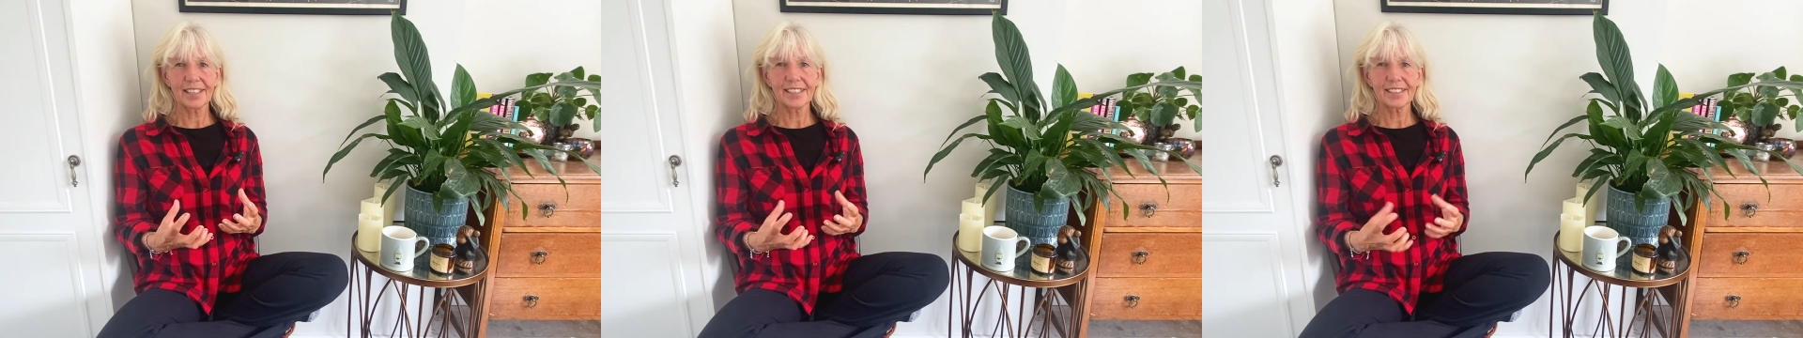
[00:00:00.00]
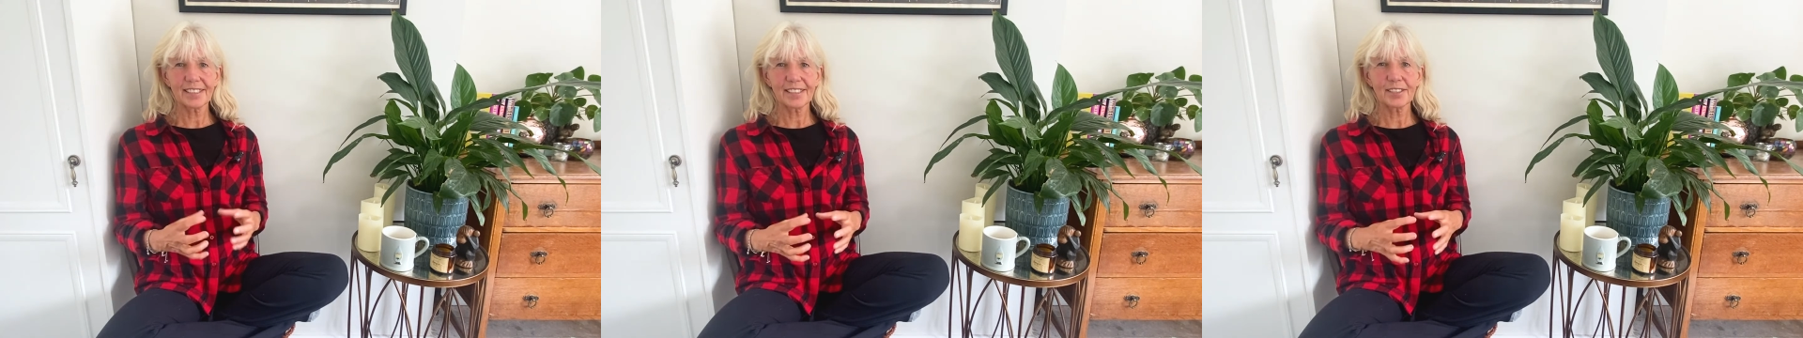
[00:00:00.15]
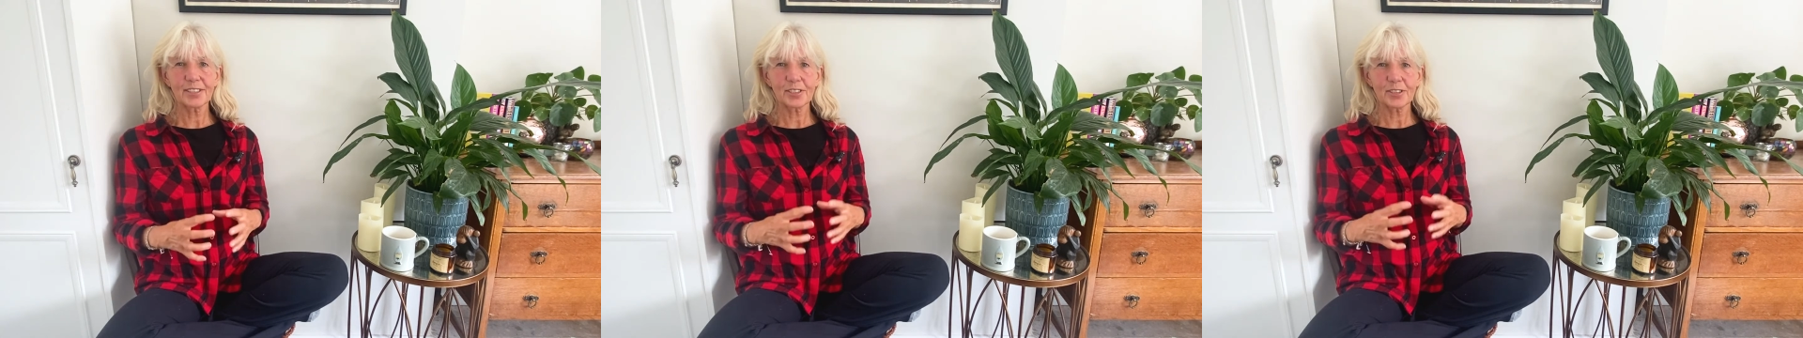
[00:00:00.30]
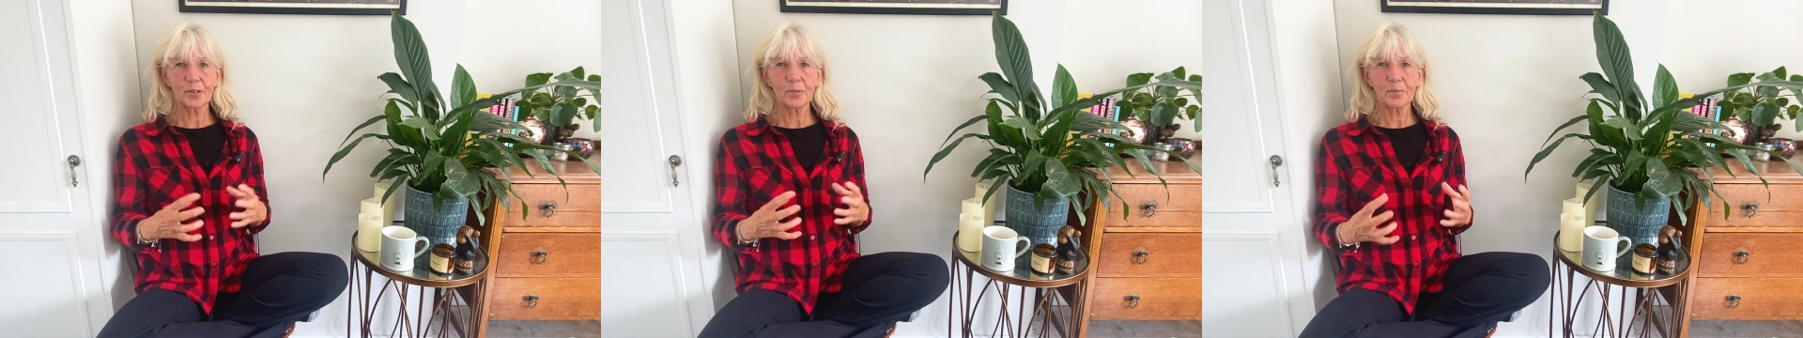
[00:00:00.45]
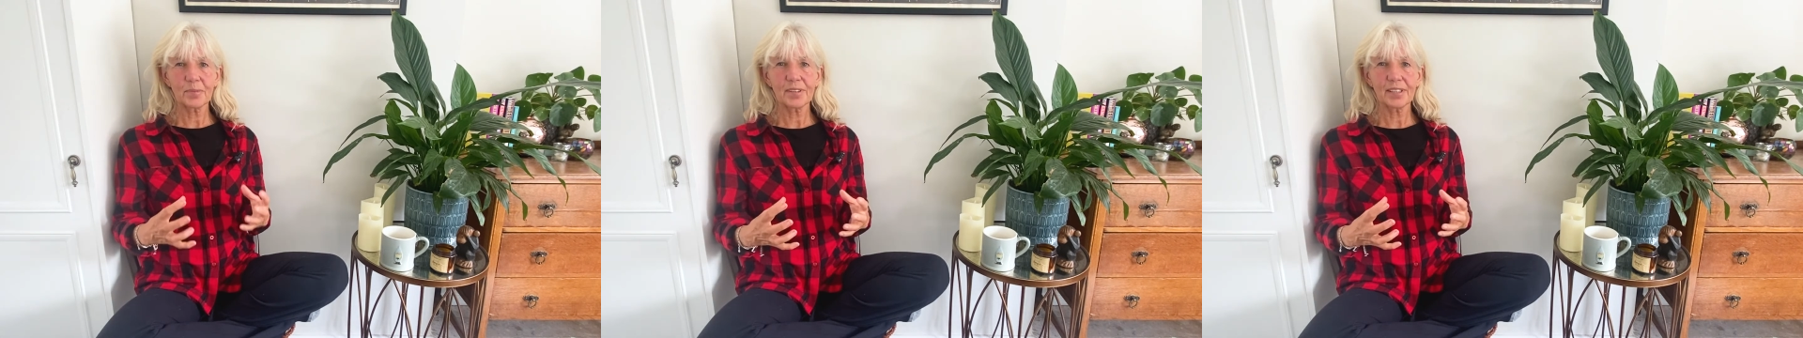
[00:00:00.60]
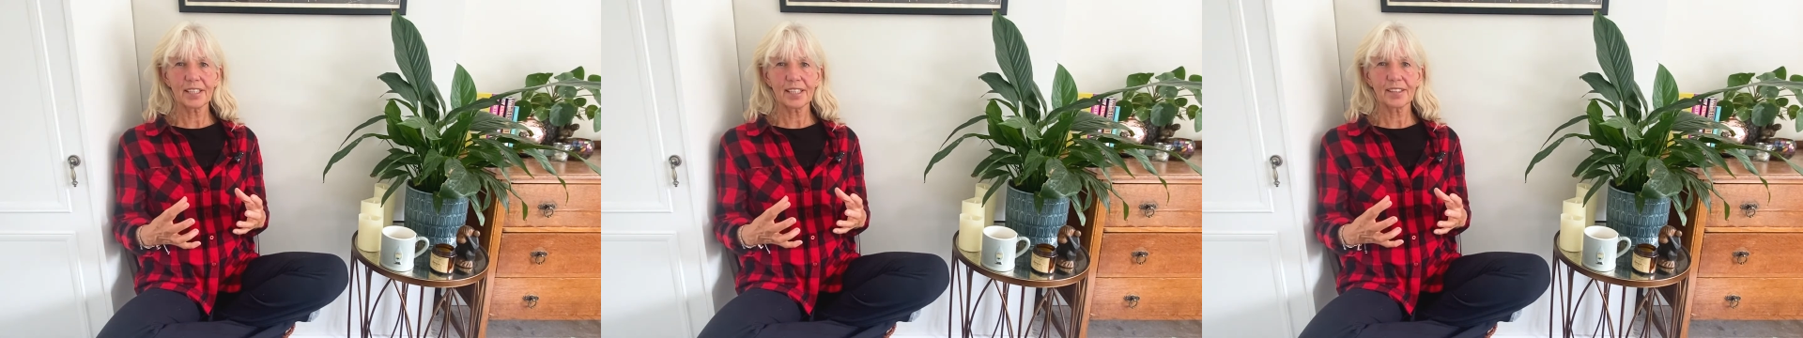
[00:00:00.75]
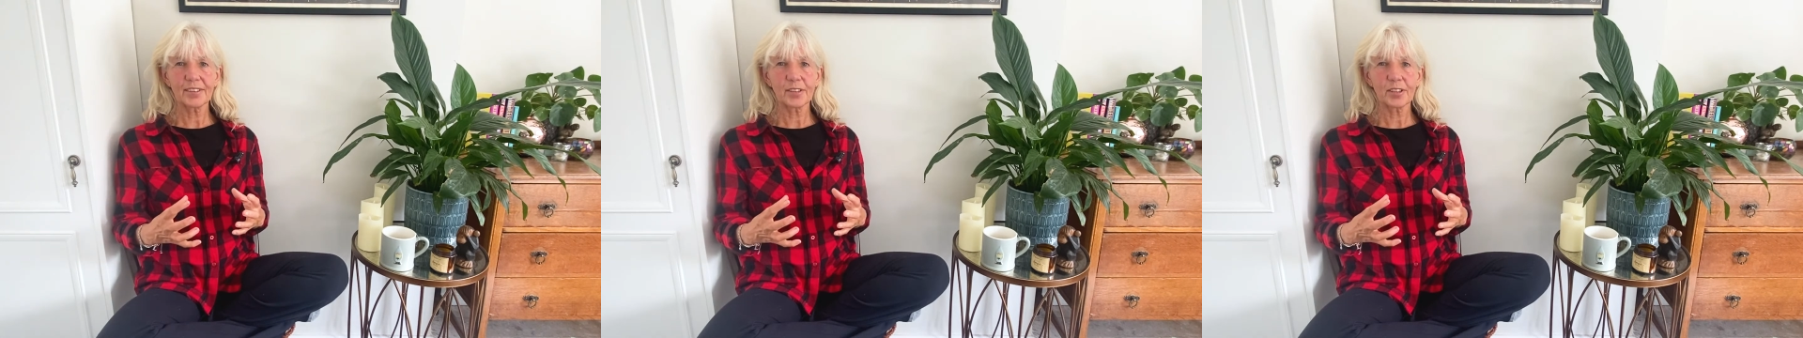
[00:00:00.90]
isn't
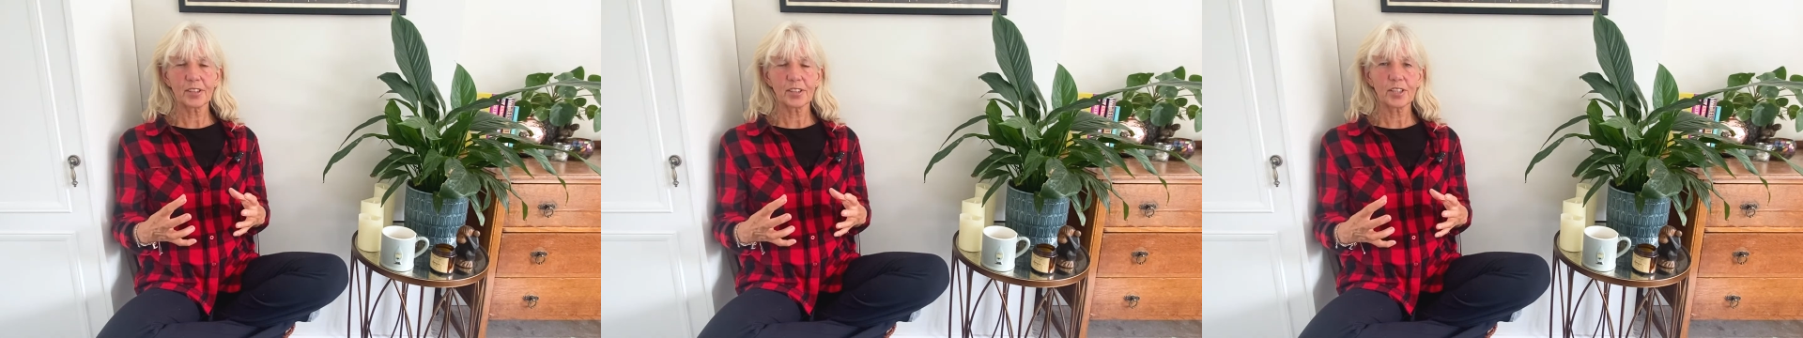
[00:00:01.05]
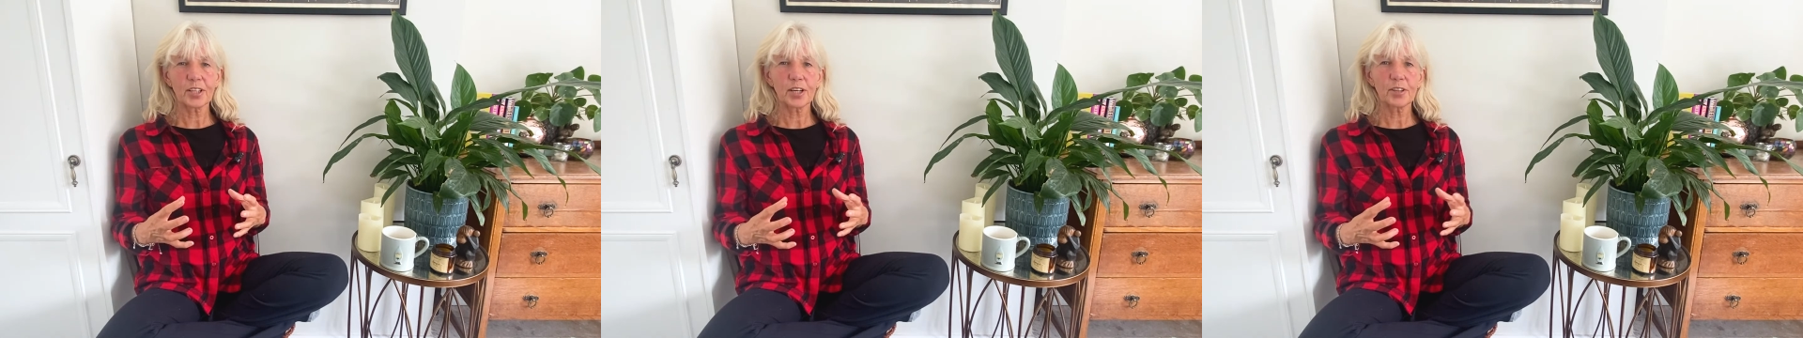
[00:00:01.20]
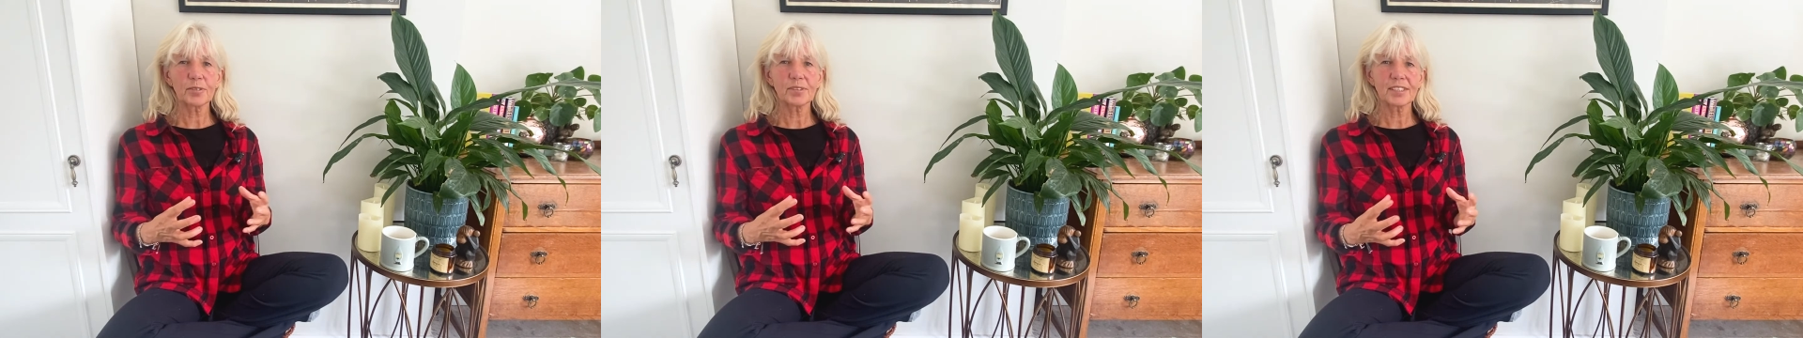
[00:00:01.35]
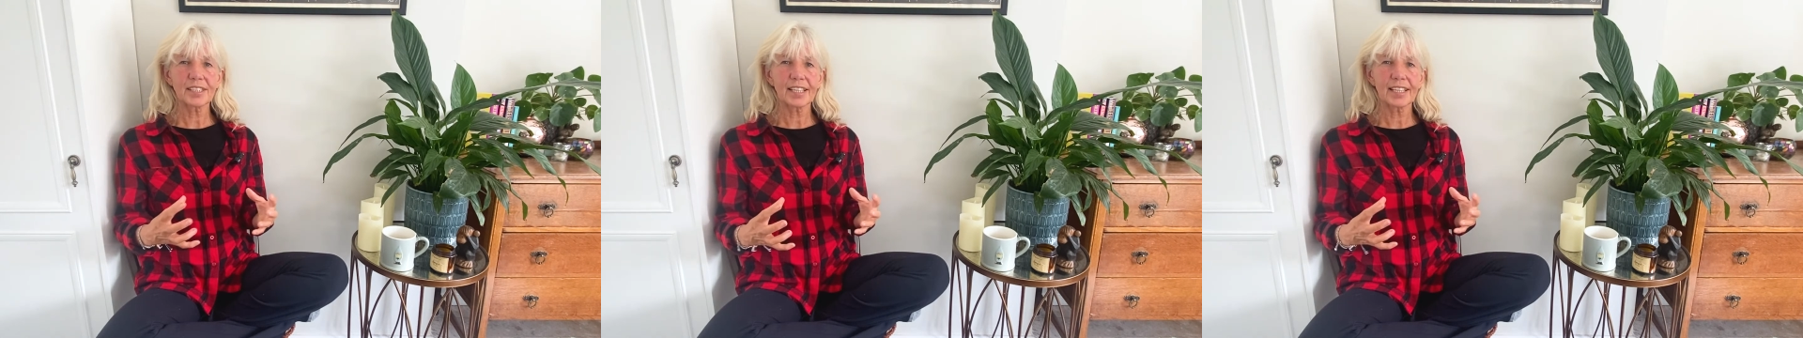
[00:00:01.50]
something that goes